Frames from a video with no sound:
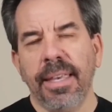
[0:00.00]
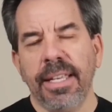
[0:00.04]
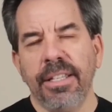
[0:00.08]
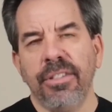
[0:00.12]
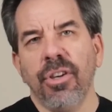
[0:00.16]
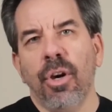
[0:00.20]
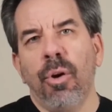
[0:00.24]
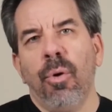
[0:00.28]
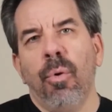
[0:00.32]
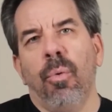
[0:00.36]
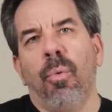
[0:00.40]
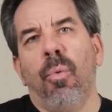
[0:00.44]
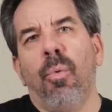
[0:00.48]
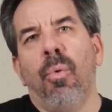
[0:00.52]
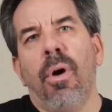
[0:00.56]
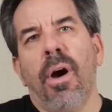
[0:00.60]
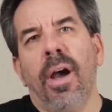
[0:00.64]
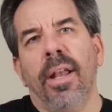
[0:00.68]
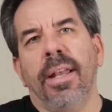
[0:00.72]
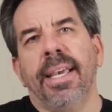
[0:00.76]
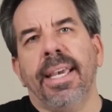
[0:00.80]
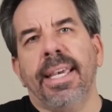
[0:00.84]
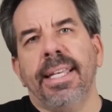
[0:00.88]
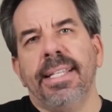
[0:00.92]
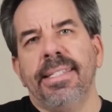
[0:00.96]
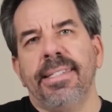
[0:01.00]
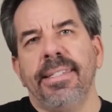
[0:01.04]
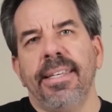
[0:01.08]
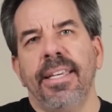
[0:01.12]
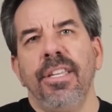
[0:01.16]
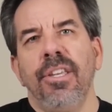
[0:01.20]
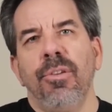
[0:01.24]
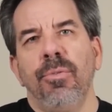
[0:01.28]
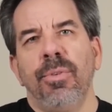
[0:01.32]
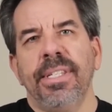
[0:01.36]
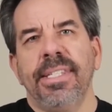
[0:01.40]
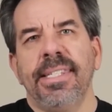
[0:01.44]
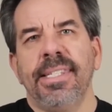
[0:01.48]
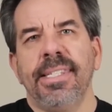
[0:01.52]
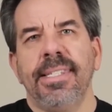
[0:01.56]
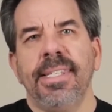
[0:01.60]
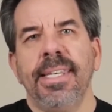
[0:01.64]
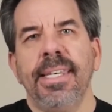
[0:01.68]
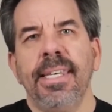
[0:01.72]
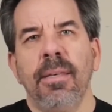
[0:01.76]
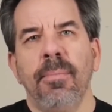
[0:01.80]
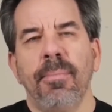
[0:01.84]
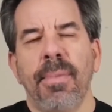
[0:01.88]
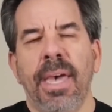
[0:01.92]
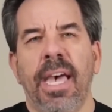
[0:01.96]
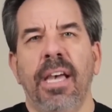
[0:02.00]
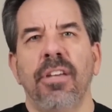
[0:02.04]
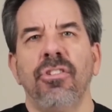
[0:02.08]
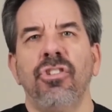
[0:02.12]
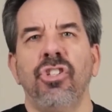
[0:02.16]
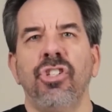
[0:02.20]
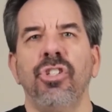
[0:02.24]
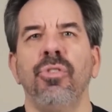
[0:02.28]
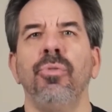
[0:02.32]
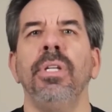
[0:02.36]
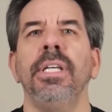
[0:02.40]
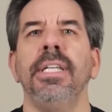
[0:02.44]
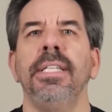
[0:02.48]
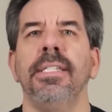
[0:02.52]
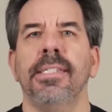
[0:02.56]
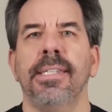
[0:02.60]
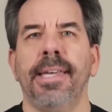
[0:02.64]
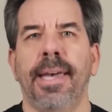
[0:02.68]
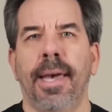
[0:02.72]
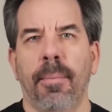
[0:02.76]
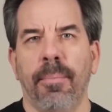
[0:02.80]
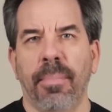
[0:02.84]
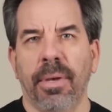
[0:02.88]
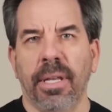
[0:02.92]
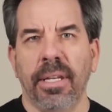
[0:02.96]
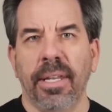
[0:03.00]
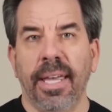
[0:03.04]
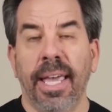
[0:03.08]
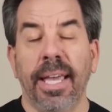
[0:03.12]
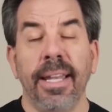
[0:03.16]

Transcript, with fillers: They don't want to continue to see mass shootings happen.